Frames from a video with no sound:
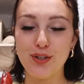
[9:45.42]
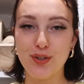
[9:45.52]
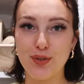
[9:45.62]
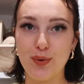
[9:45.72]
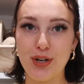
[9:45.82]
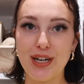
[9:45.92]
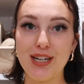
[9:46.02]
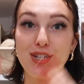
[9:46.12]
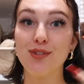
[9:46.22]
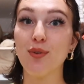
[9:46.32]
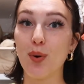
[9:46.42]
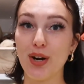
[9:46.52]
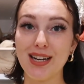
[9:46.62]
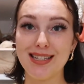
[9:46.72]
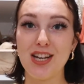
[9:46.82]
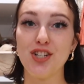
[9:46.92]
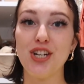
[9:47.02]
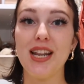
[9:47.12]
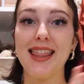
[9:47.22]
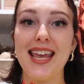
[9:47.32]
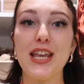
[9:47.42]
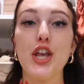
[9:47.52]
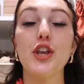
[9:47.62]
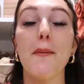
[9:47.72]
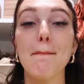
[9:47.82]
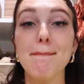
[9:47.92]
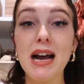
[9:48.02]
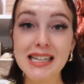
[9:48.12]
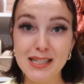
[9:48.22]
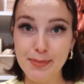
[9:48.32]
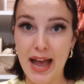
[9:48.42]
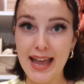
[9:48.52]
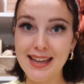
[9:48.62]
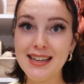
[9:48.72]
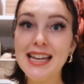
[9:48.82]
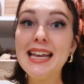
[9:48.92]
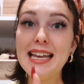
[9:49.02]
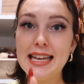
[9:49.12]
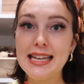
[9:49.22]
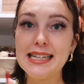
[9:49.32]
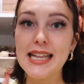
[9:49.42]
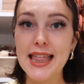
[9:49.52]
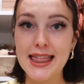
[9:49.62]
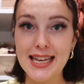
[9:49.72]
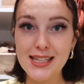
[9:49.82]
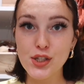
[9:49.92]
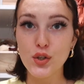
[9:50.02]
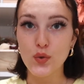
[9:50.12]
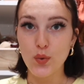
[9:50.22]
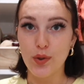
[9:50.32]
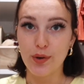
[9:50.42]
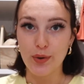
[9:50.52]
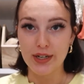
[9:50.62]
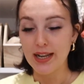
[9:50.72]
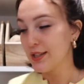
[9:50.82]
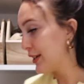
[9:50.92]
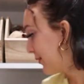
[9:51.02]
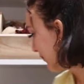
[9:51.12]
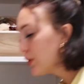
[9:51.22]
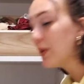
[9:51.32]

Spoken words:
Storage organization thing you must buy is this jewelry organizer.